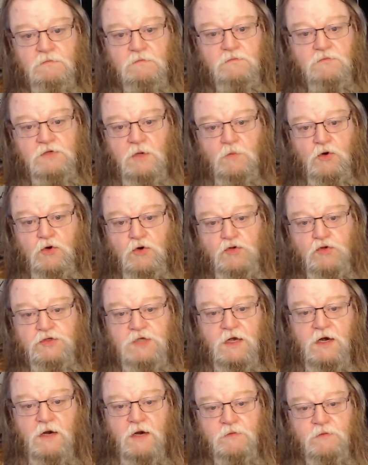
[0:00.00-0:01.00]
someone who
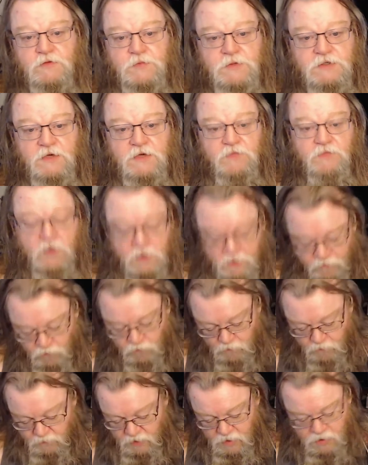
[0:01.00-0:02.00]
set it up specifically
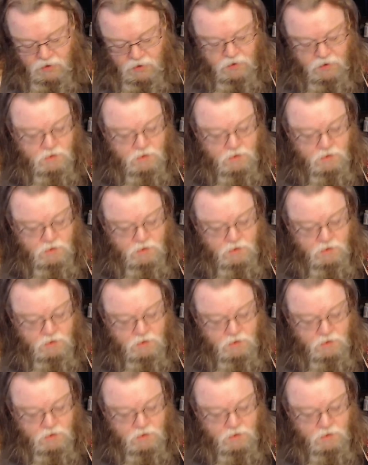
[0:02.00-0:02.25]
for me,